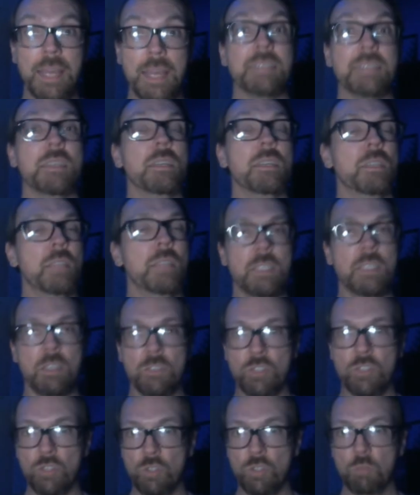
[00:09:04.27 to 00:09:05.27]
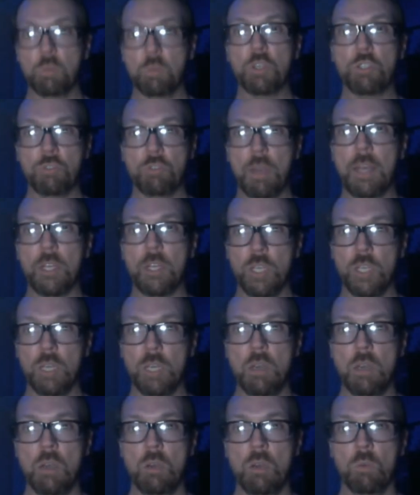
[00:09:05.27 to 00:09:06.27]
That's a super strategy,
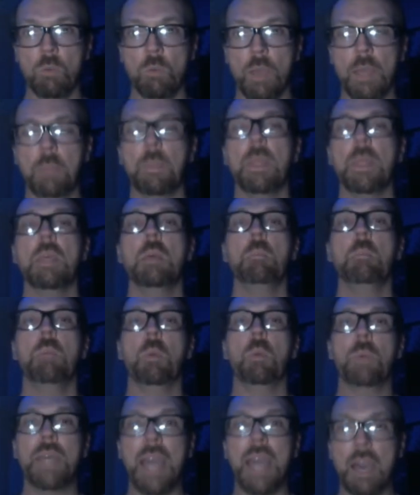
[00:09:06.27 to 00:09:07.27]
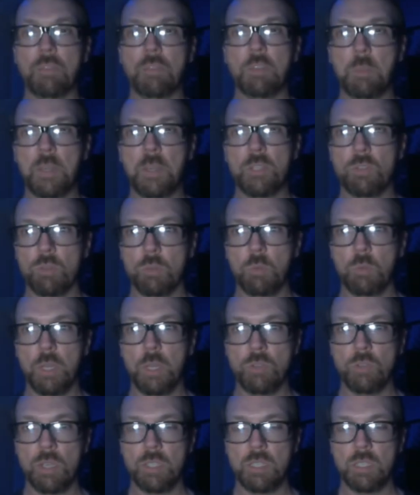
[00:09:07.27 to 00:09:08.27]
right? But we have to make sure that we
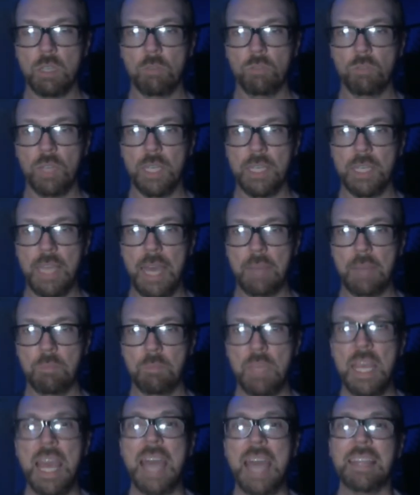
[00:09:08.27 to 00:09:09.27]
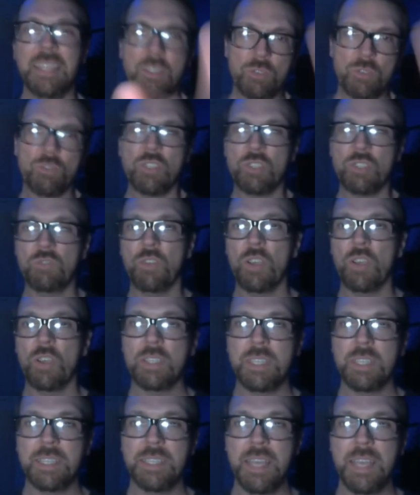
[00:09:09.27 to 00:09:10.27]
address stuff like that. And these are just
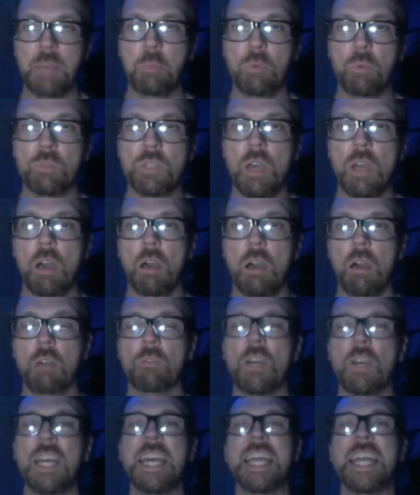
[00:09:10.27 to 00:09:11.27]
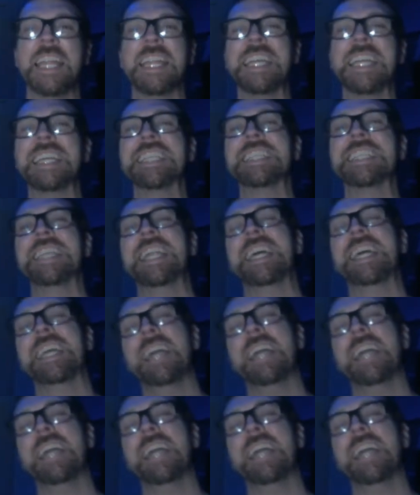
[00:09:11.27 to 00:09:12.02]
various examples of things that I